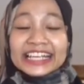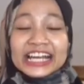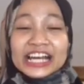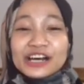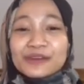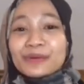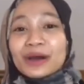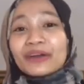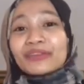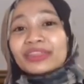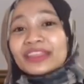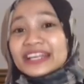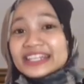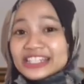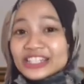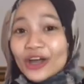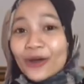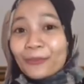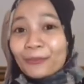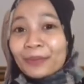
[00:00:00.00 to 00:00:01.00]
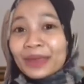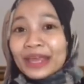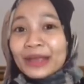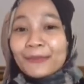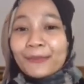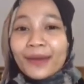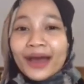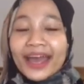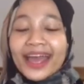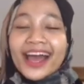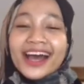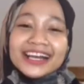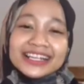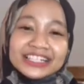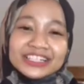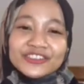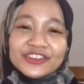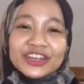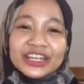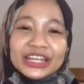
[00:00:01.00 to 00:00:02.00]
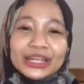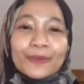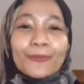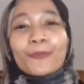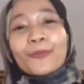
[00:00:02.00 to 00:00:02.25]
about this topic by answering the